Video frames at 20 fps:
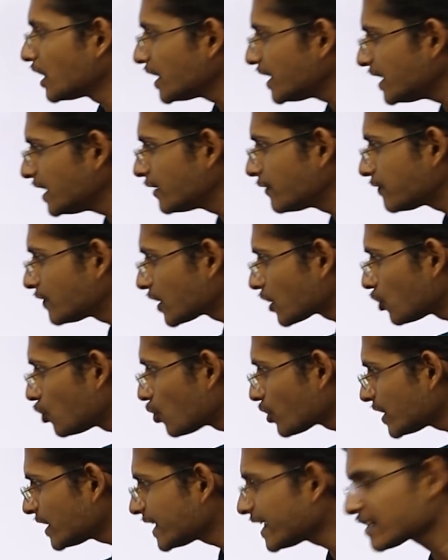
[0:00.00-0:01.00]
If the
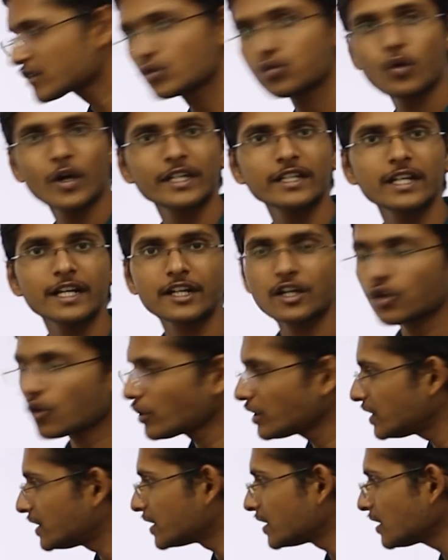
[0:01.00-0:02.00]
chlorine gets 1
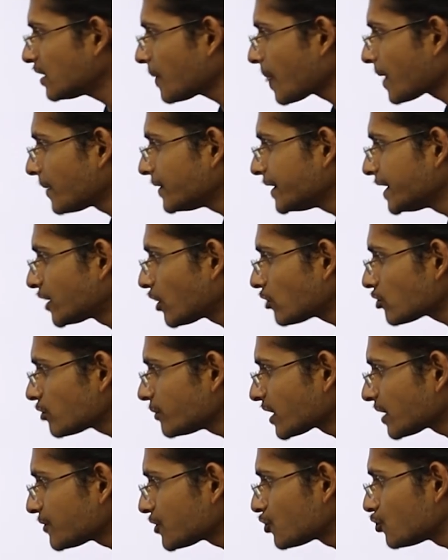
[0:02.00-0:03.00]
electron here, it also
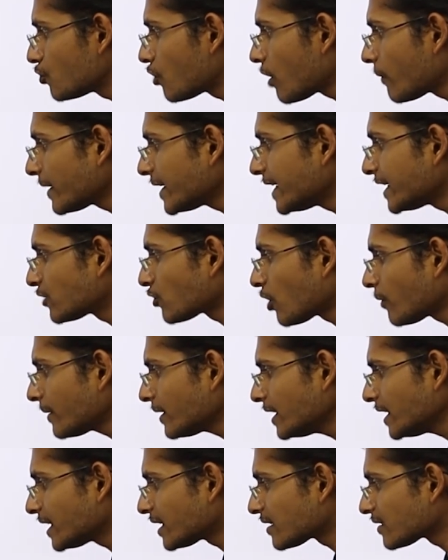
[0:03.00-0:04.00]
becomes 2, 8,
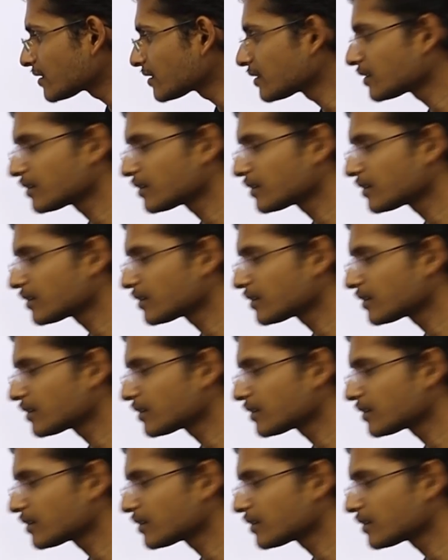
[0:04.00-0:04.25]
8.